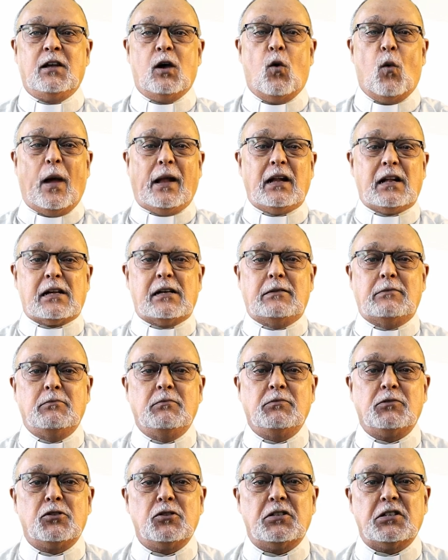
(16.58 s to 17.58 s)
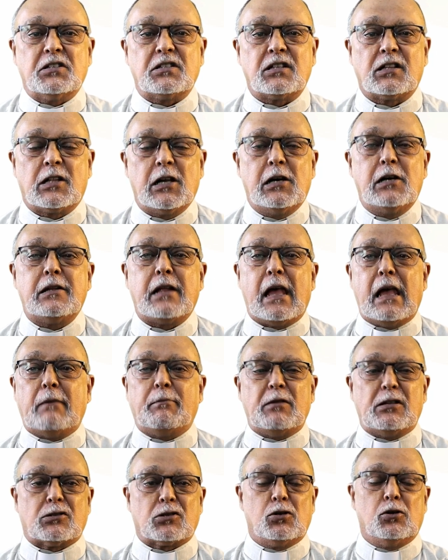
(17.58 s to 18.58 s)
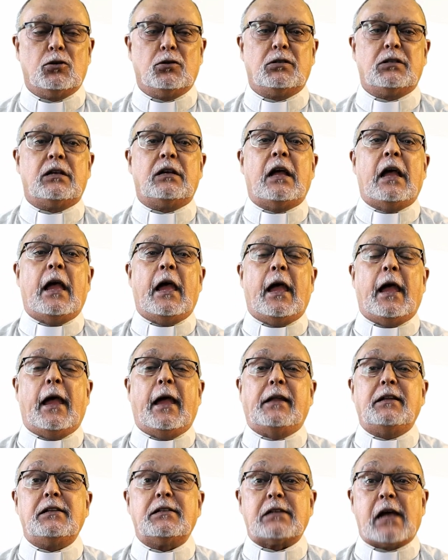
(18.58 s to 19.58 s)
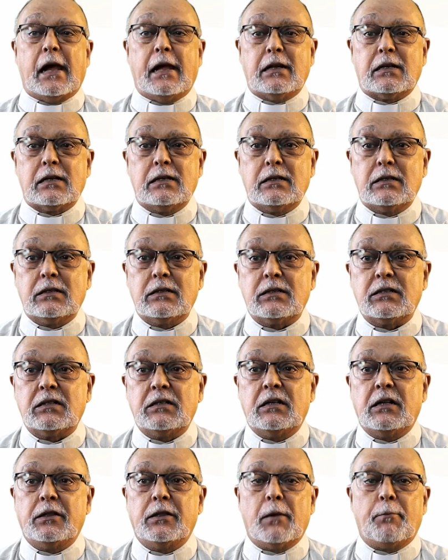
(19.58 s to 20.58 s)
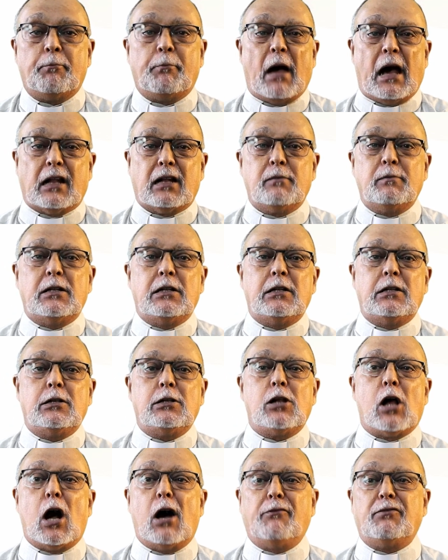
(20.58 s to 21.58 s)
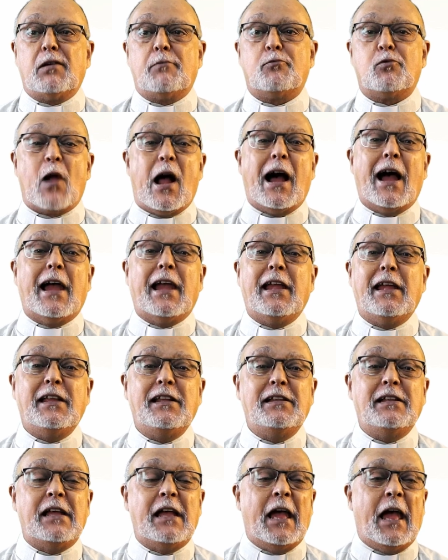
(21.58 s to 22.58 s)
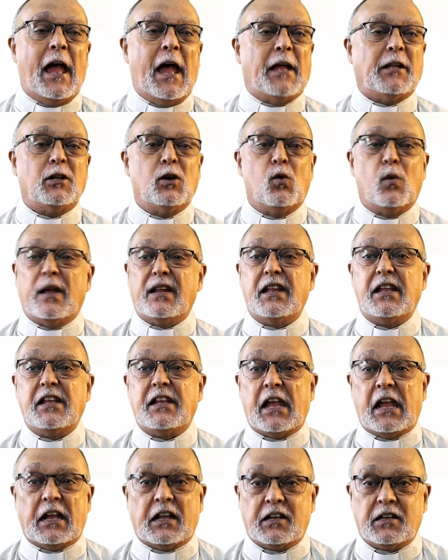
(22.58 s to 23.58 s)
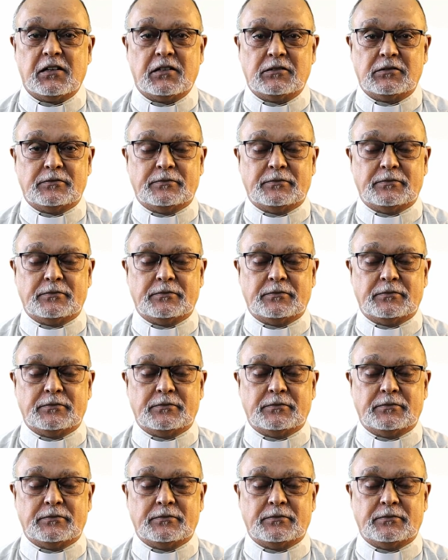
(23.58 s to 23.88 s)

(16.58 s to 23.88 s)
Welcome to this third episode entitled The Parable of the Bride and the Wedding Cake.